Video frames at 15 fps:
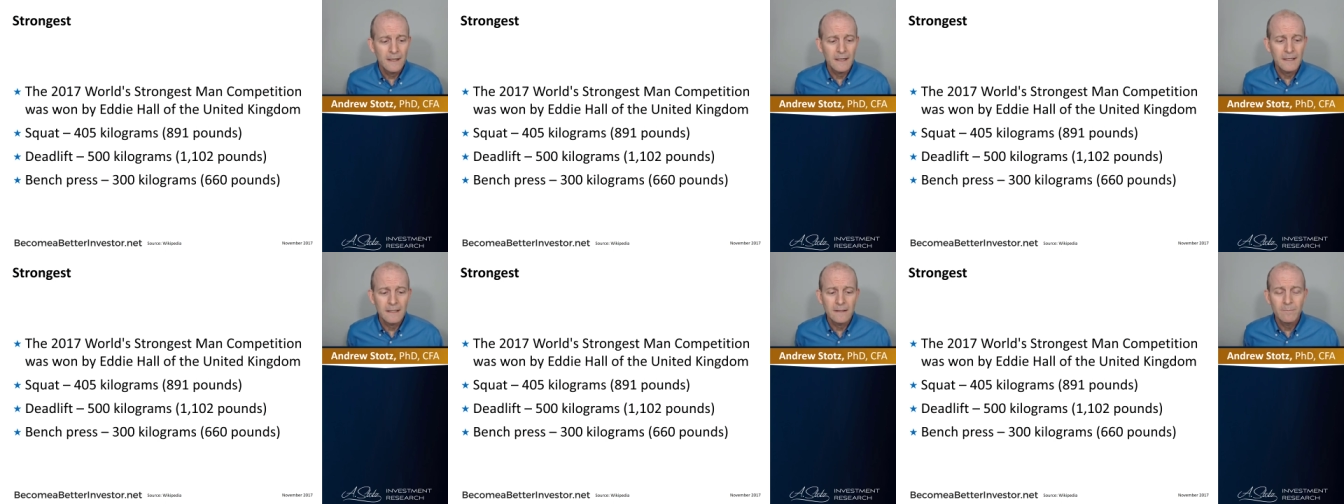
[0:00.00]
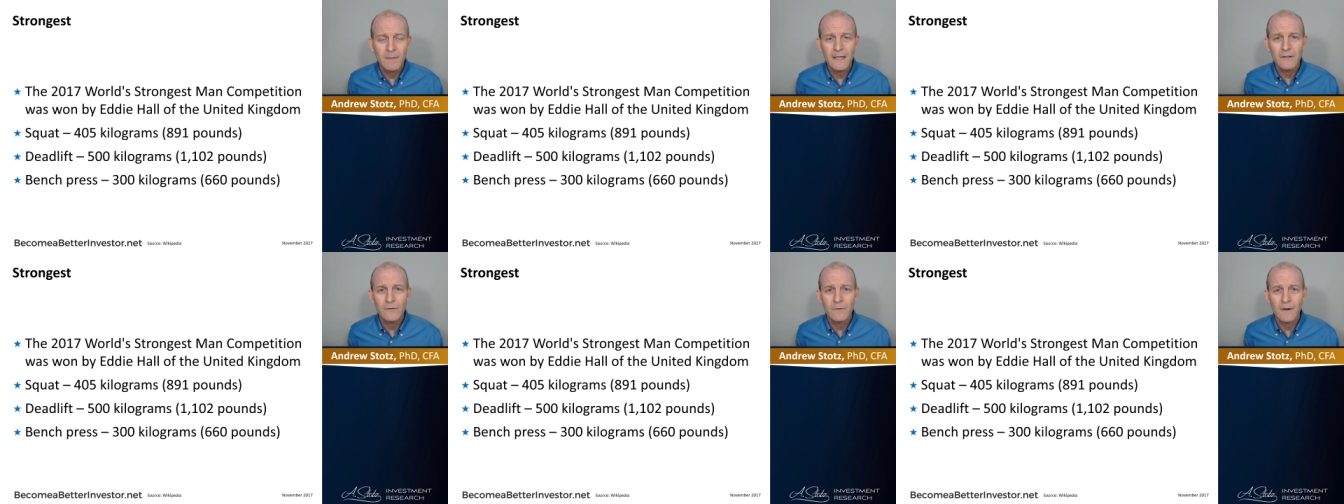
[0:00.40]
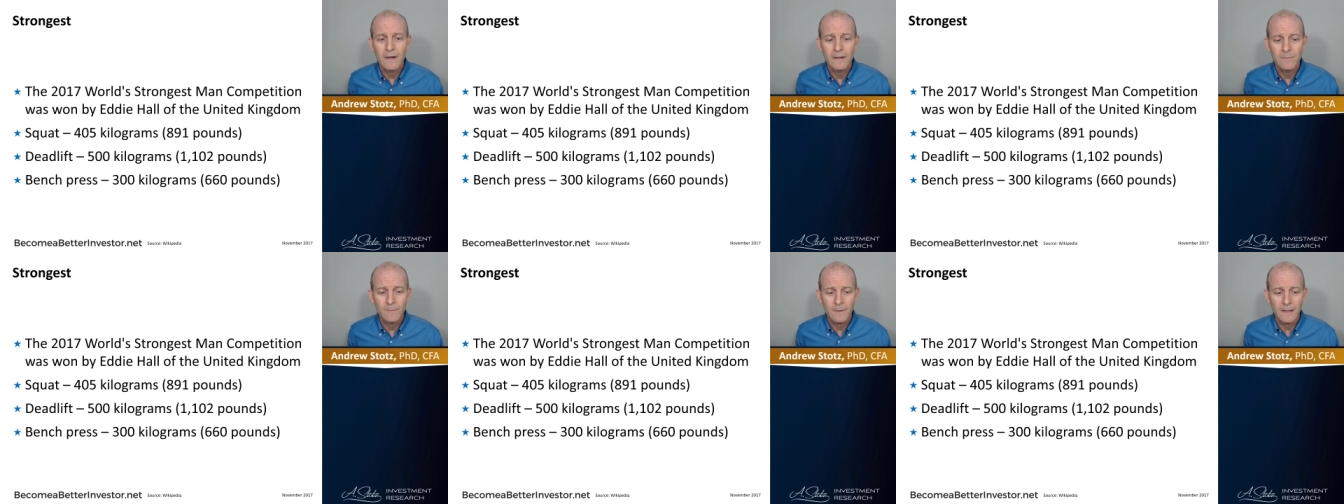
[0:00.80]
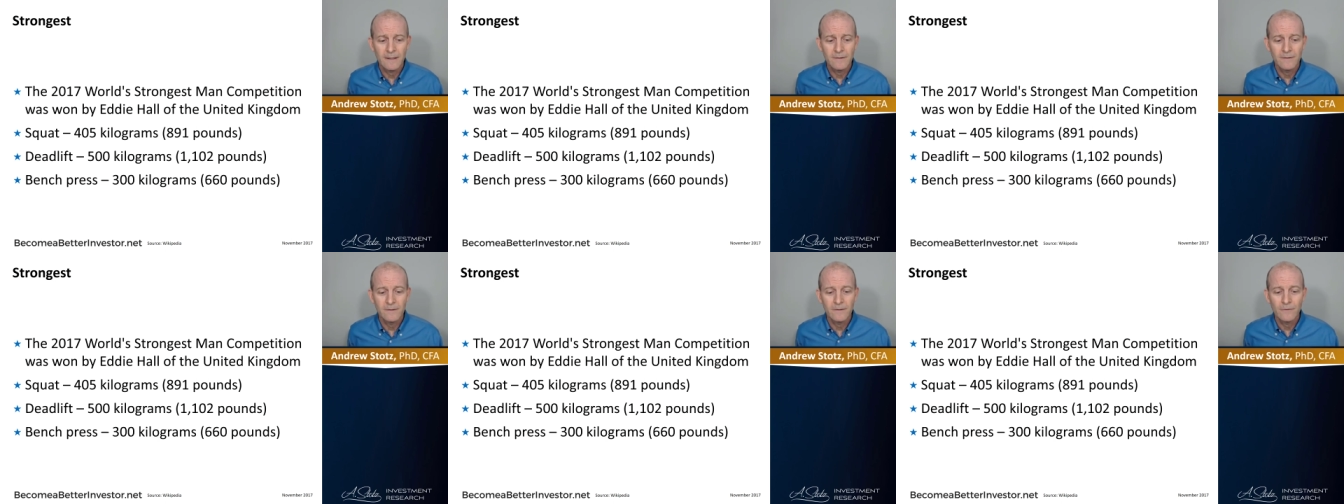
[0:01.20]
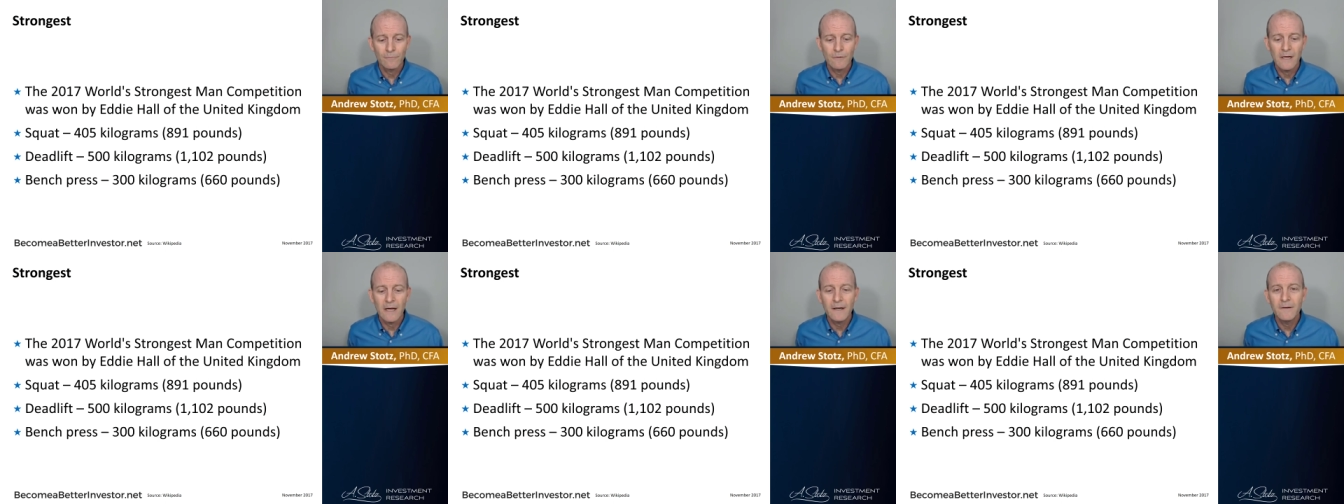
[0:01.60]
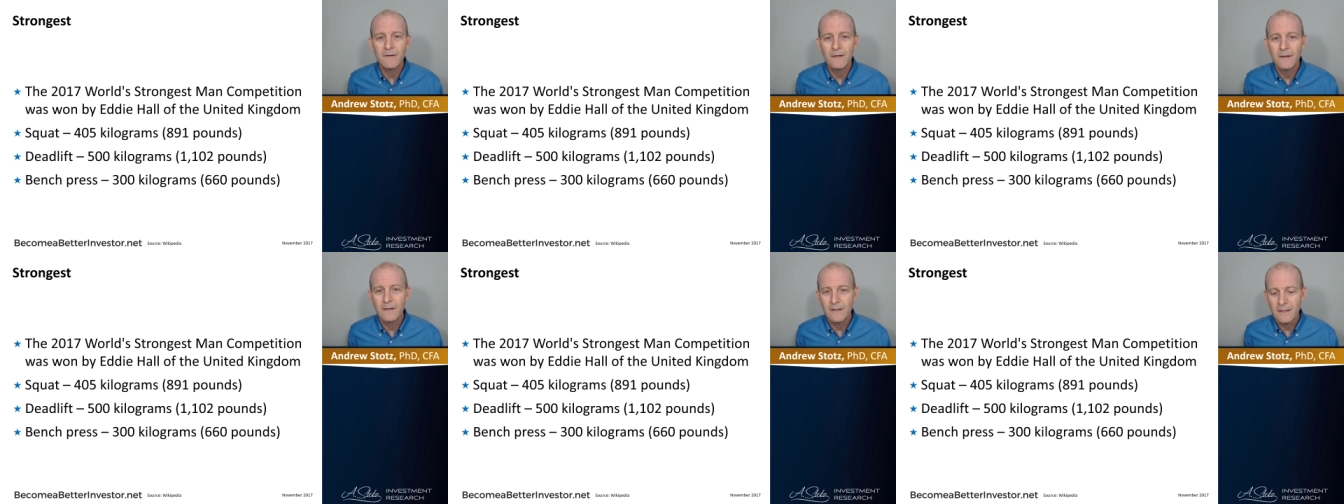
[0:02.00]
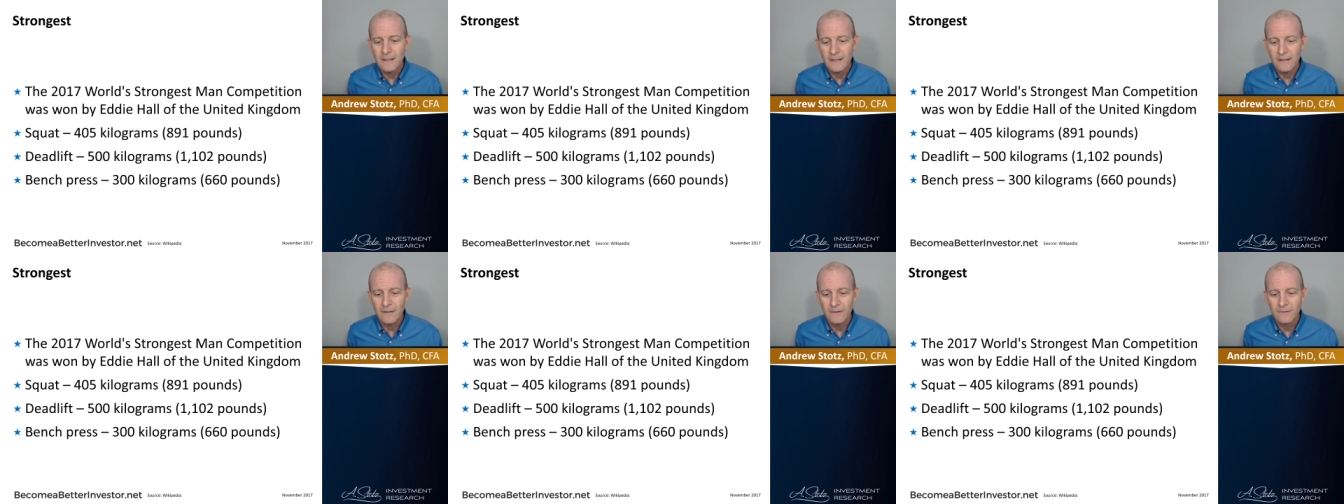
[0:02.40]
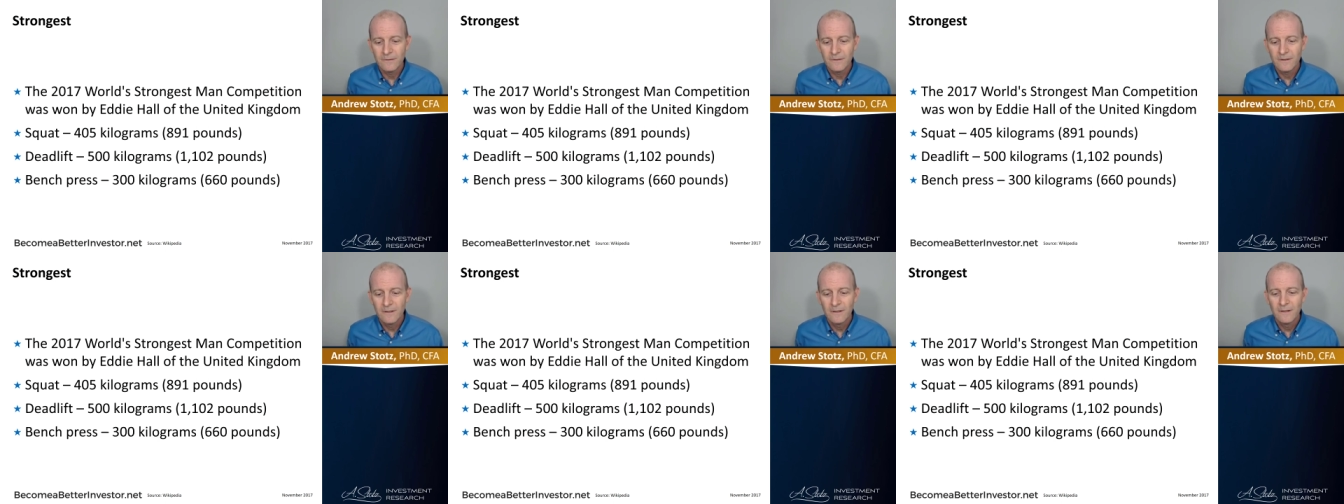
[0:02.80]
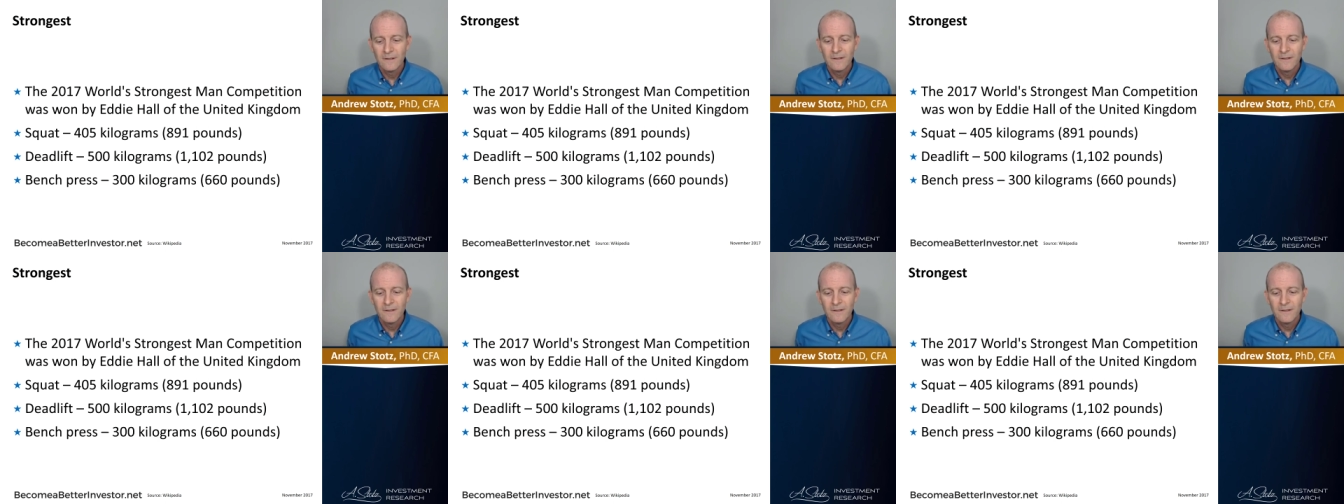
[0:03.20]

And he could bench press 300 kilos,